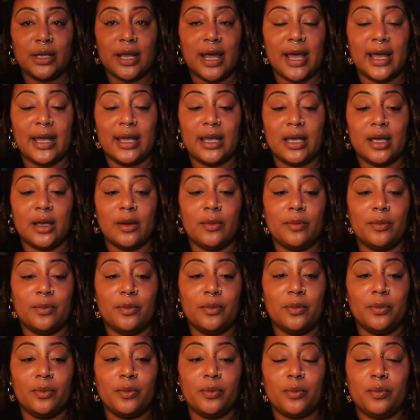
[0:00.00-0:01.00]
like,
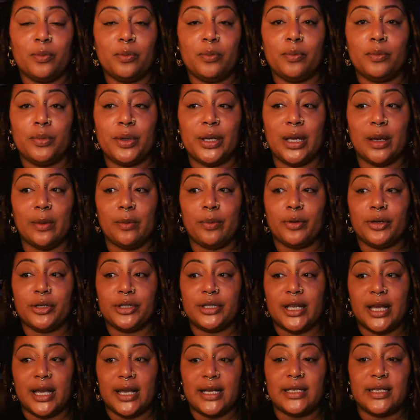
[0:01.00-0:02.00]
being
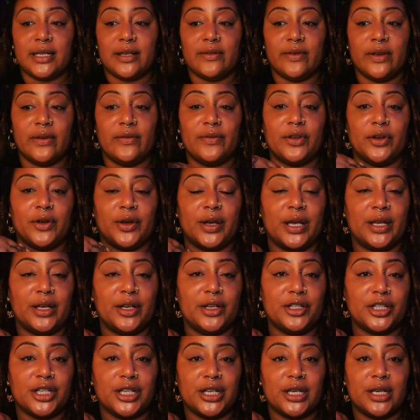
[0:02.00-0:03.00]
protective of your
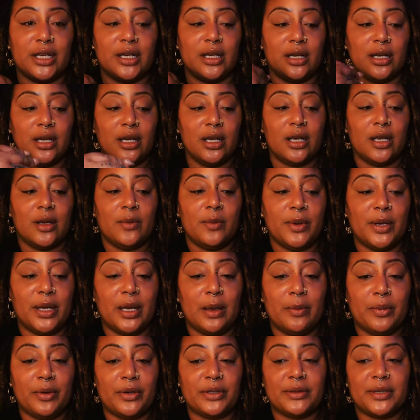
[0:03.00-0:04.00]
energy,
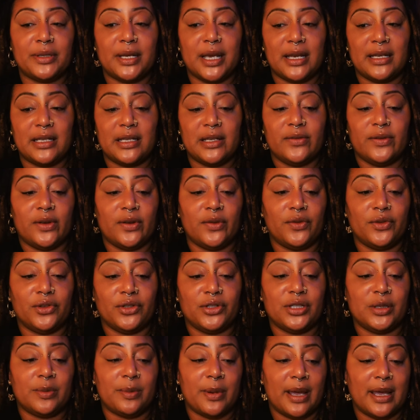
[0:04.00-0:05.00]
being protective of your
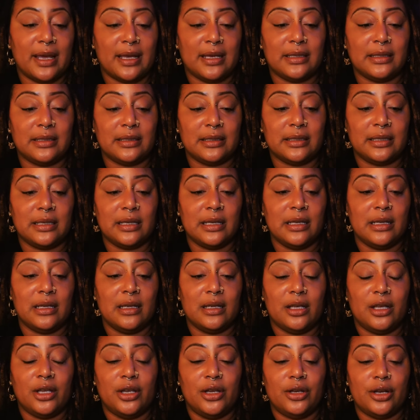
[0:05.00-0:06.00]
space,
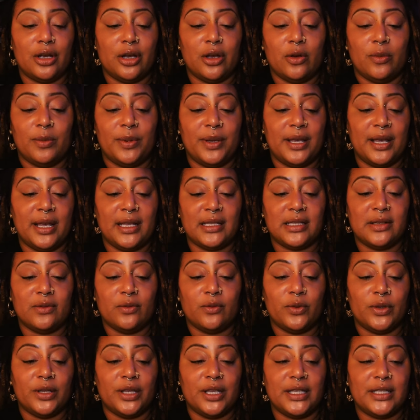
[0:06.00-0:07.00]
you know, because
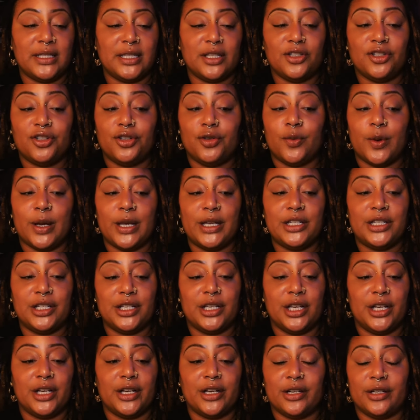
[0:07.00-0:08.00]
of this
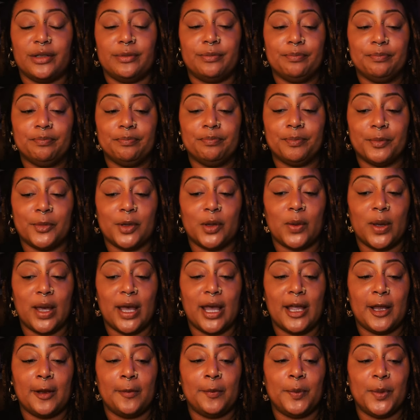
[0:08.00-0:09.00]
situation here,
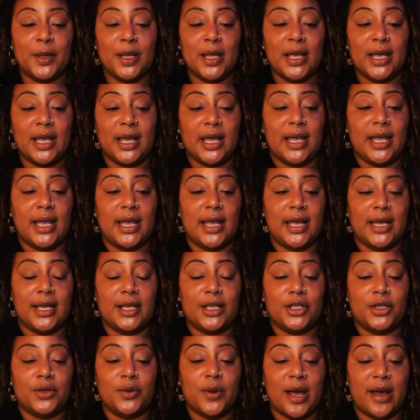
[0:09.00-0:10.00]
okay?
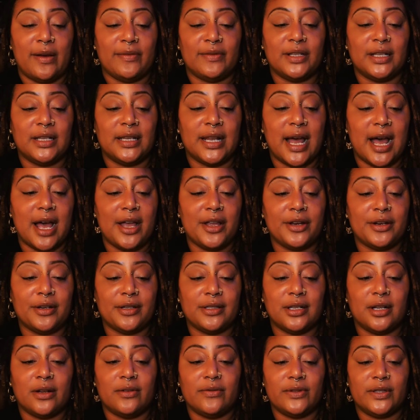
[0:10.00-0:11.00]
And you have to allow
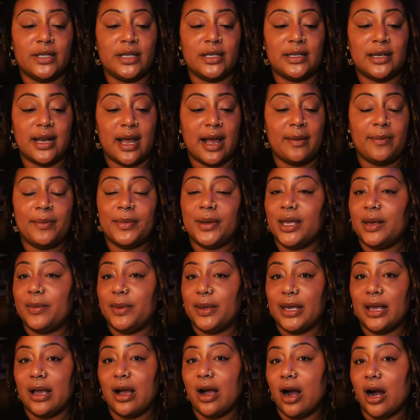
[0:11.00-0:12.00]
yourself to not get
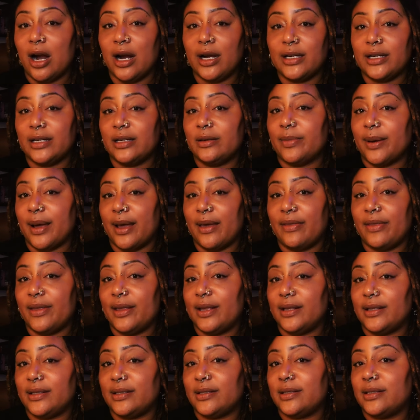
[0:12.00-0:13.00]
be hardened by
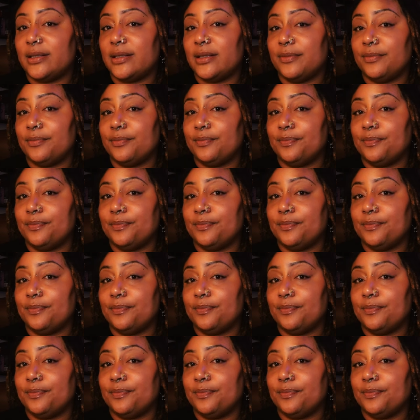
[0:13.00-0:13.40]
this,